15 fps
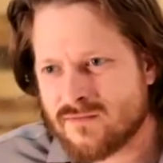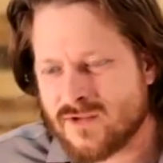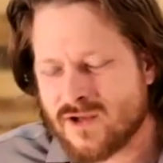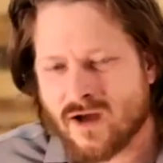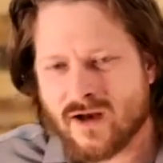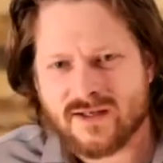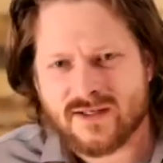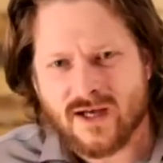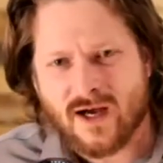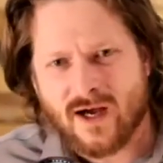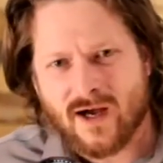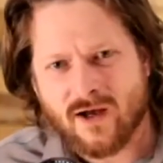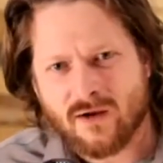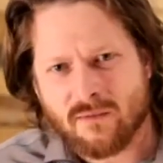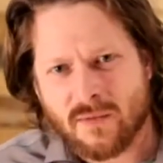got his
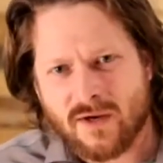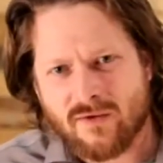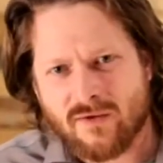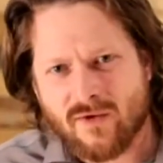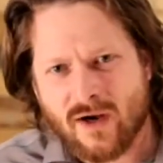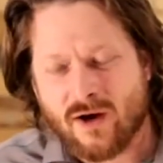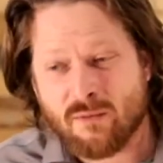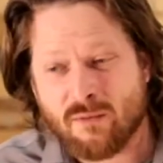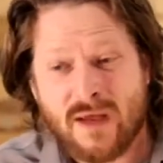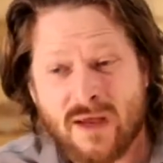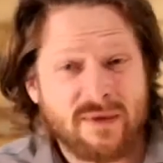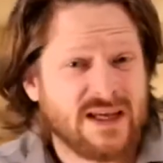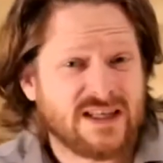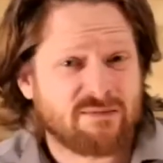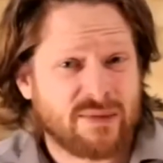eye on me right now. Maybe
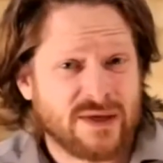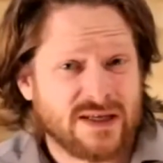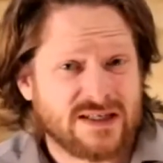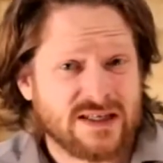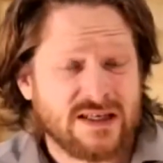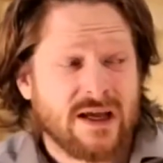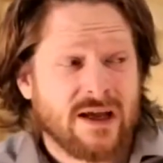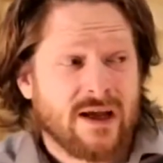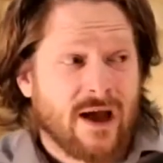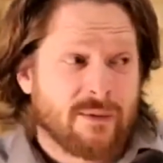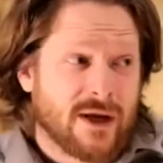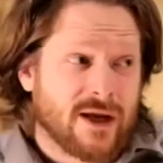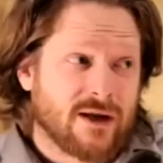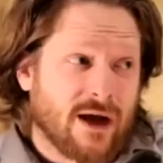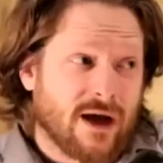he's busy. I
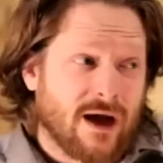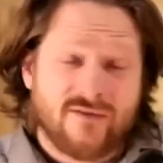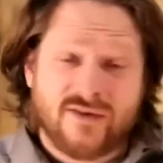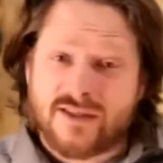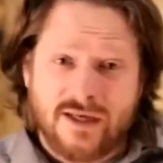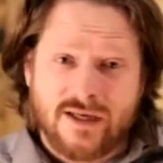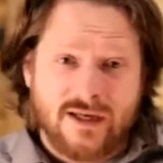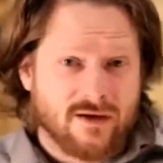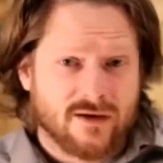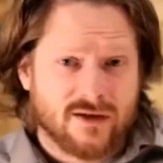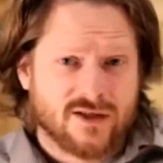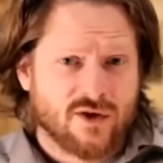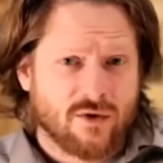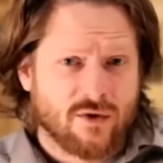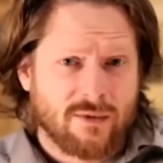mean, I've seen
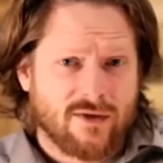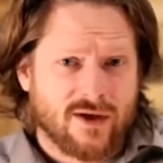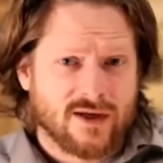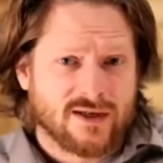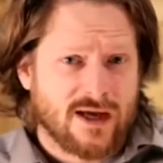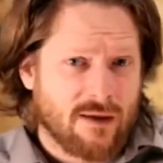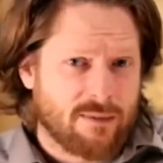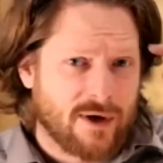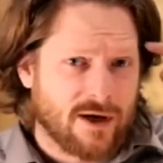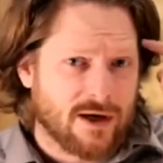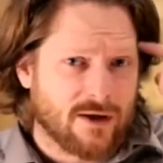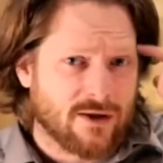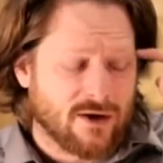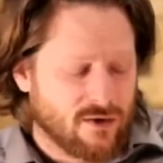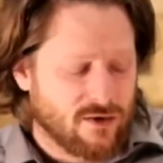so many things happening
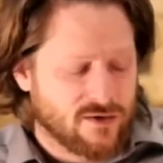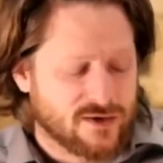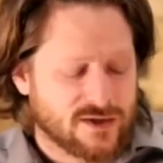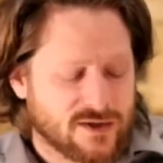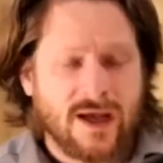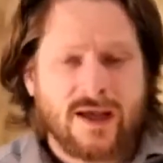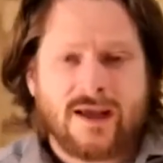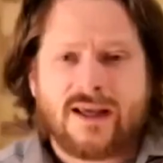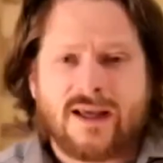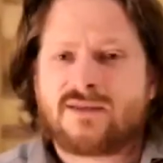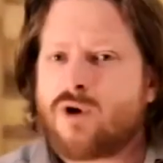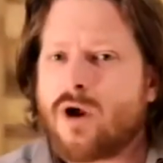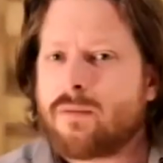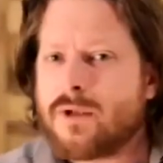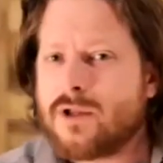in the news. He's
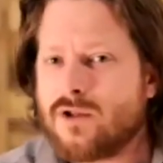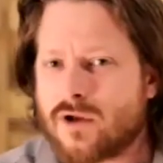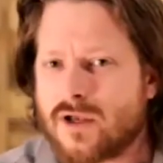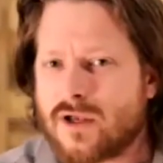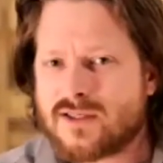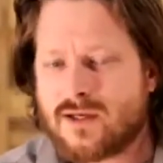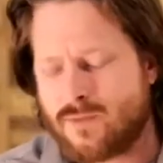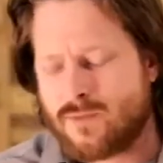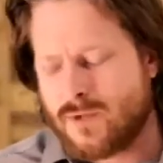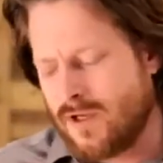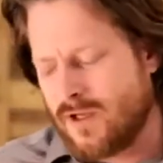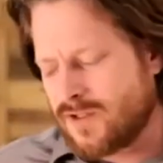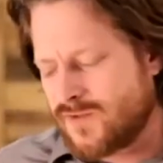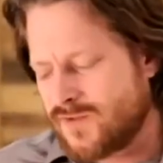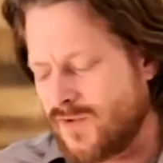probably looking somewhere
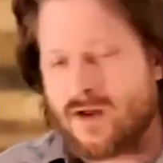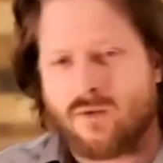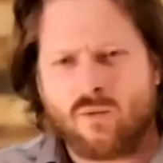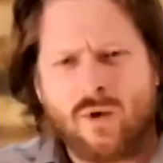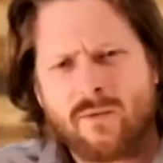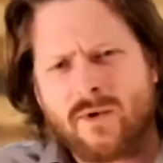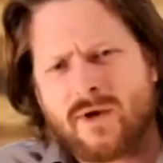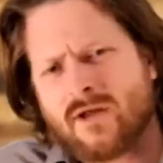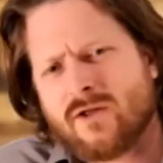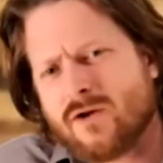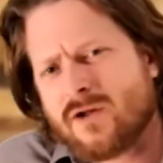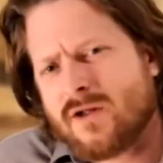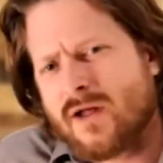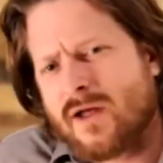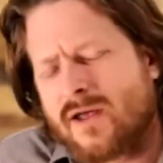else right now. What would it
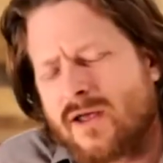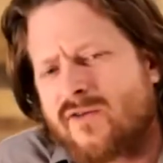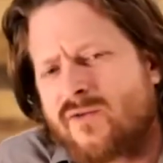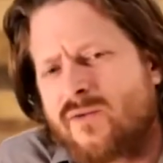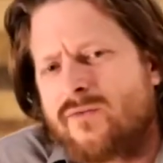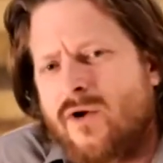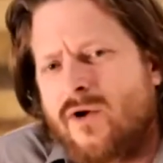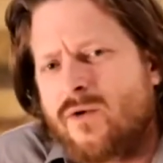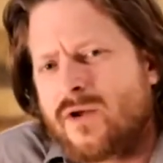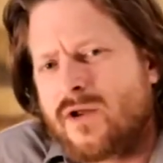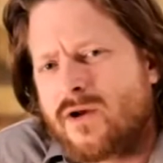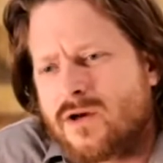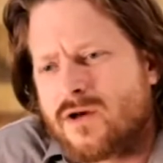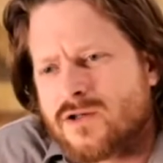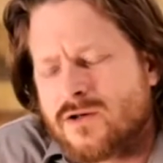look like if we wrote in
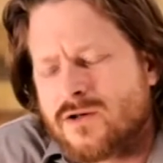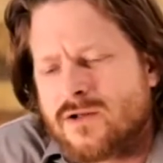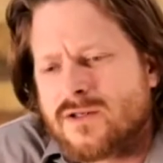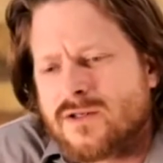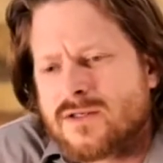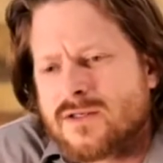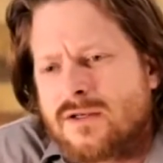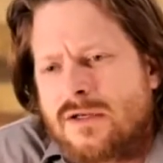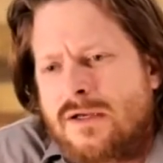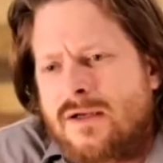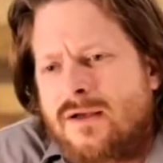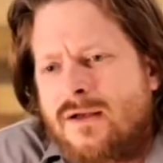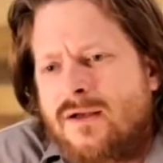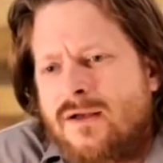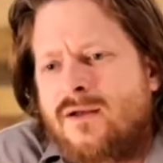our journals
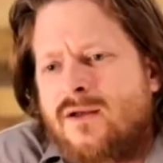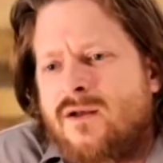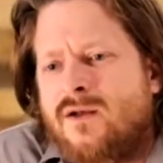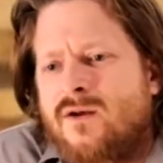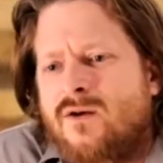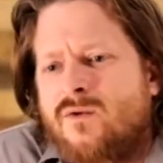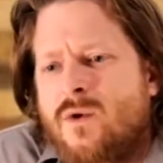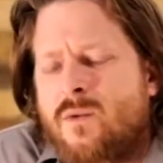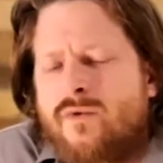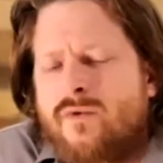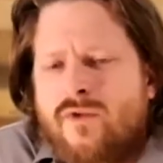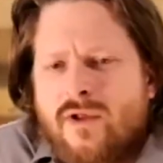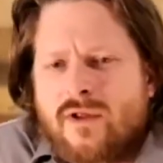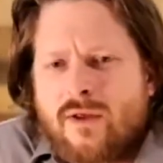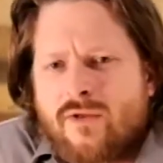what we
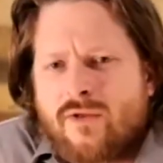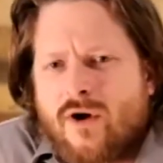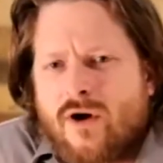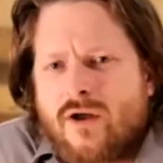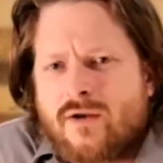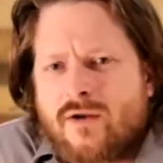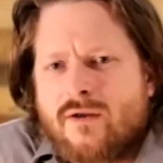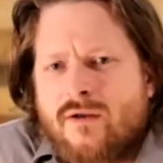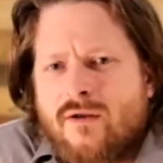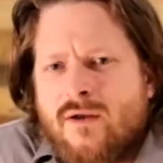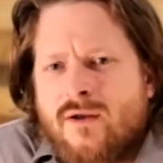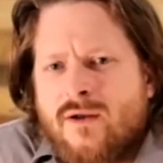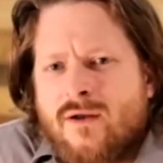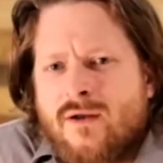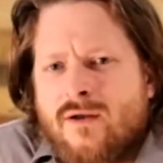really thought
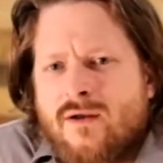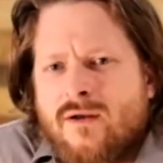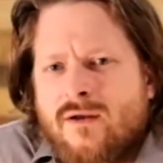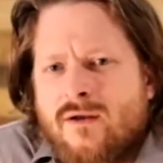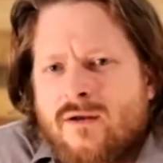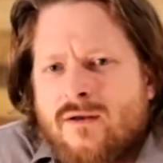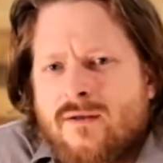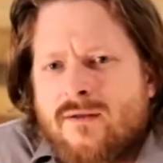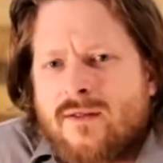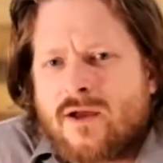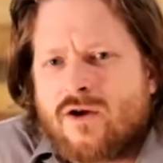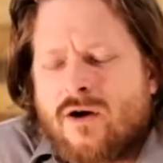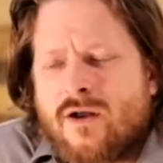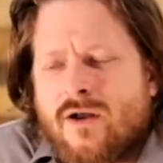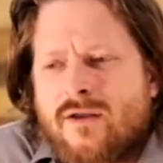that
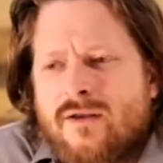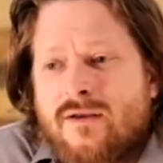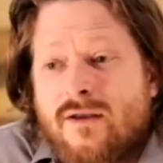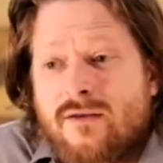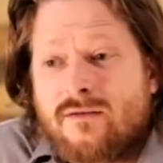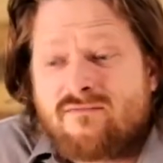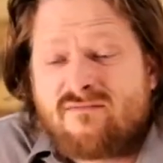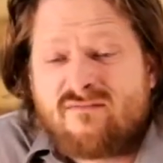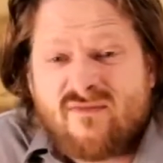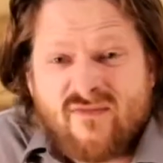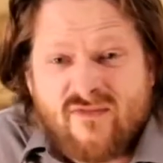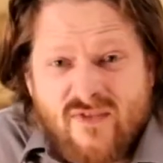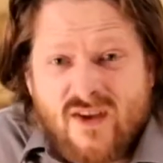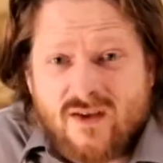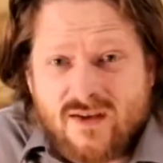God
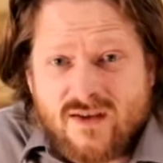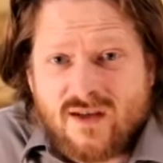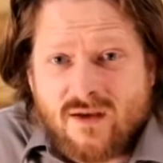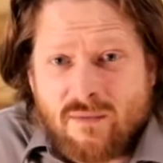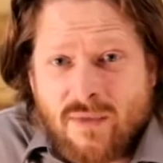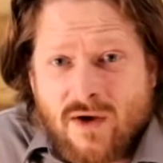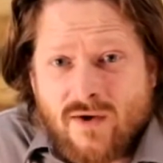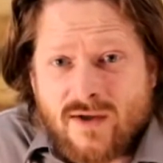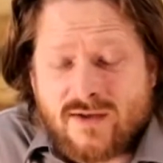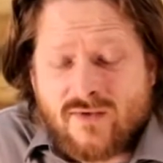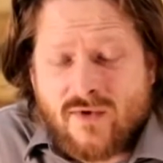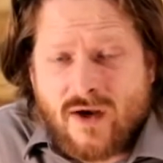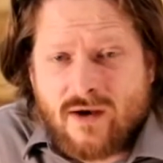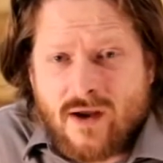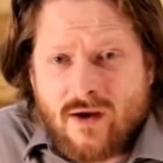feels about us
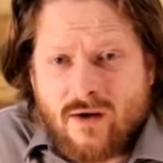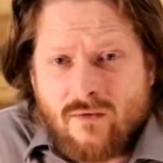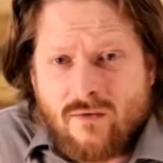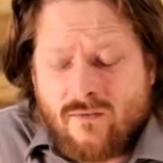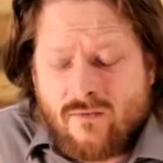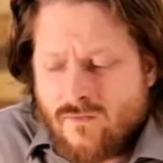right now?